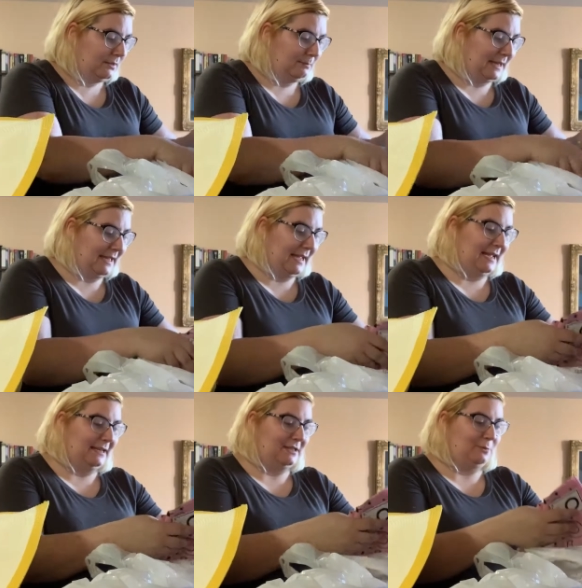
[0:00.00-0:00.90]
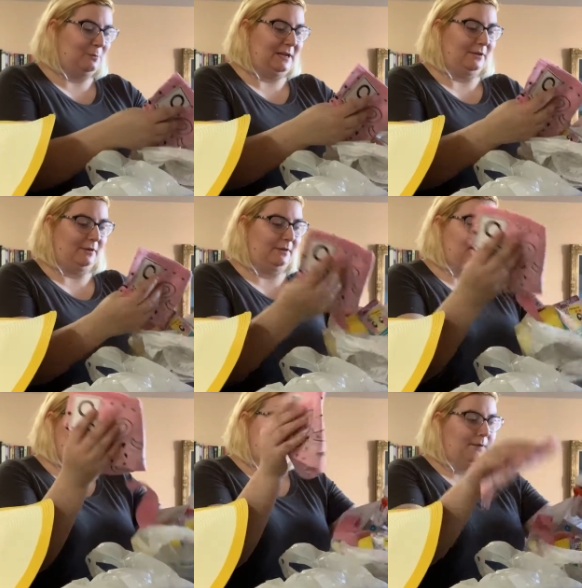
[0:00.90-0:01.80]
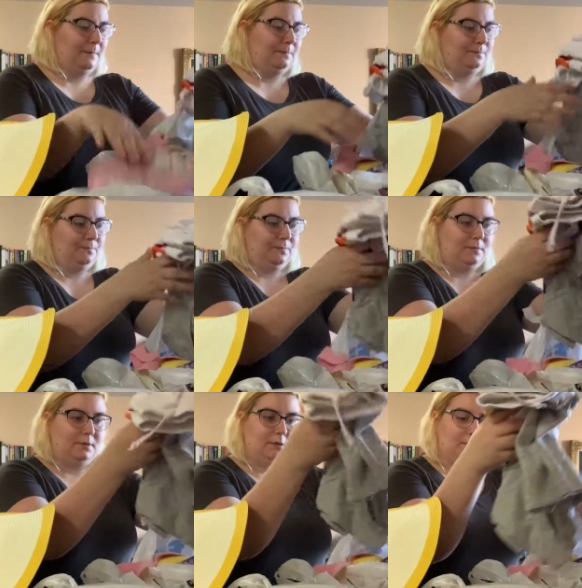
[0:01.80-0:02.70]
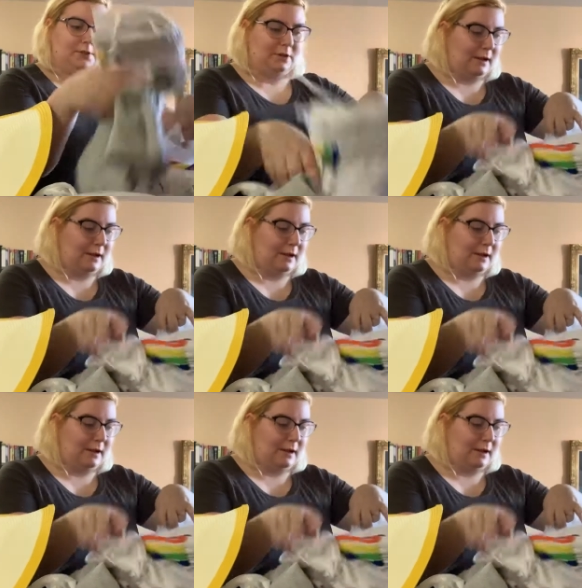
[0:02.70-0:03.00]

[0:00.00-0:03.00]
My cat is weird. So